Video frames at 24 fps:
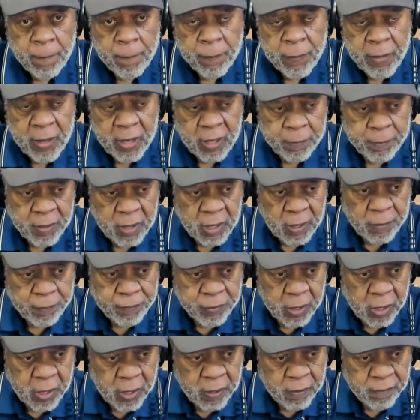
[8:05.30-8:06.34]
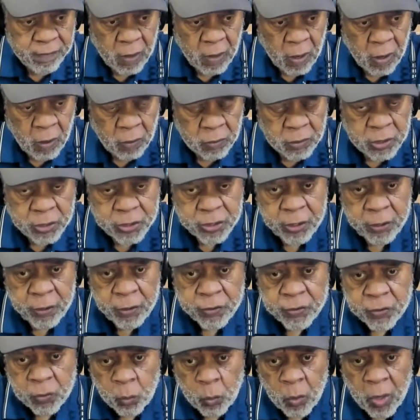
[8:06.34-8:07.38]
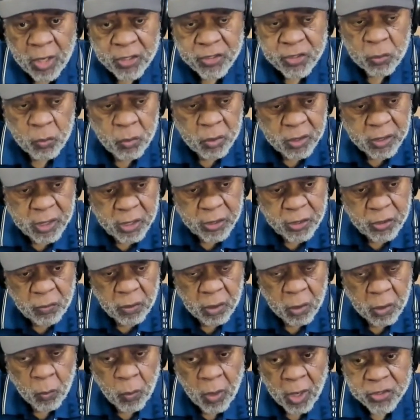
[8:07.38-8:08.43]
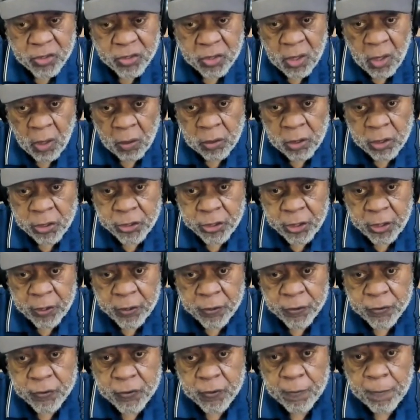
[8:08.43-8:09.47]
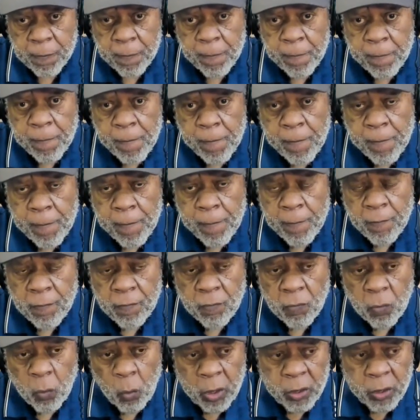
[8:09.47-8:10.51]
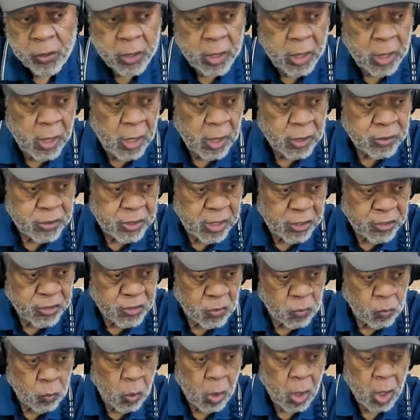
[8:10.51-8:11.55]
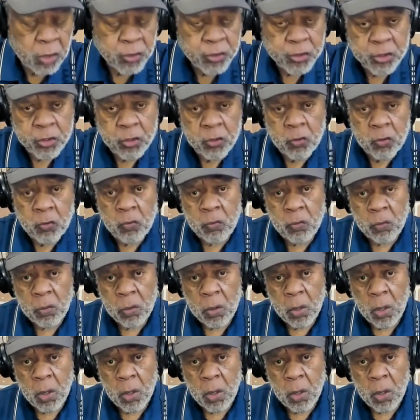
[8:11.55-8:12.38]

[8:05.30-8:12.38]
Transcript: that have been up there all these years in Washington, what are they doing in Washington all these years? When the attention uh, was to